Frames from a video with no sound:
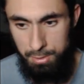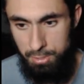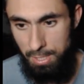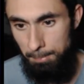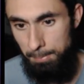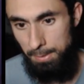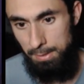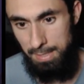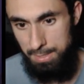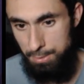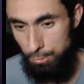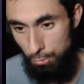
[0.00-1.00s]
champion,
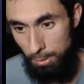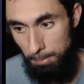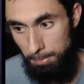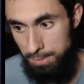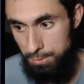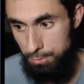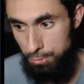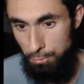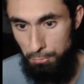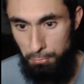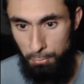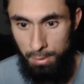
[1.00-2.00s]
that's a great place to
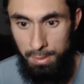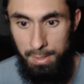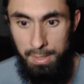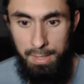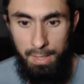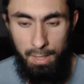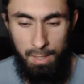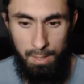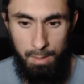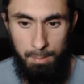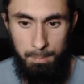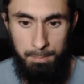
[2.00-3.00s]
shoot for.
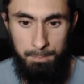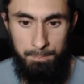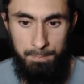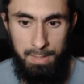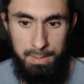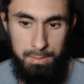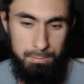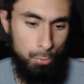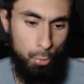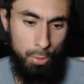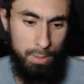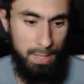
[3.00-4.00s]

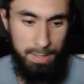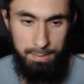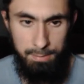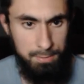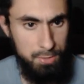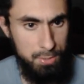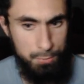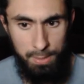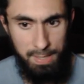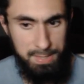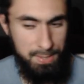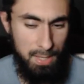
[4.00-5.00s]
And just
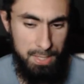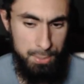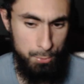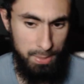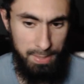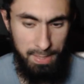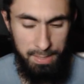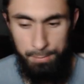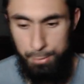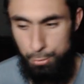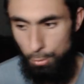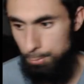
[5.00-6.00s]
really as high as you can get.
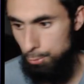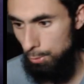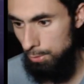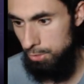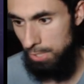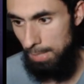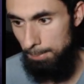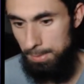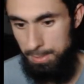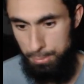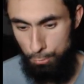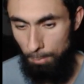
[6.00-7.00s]
Even top 200
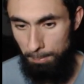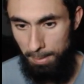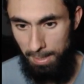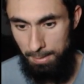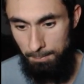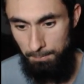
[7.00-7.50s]
champion is not bad.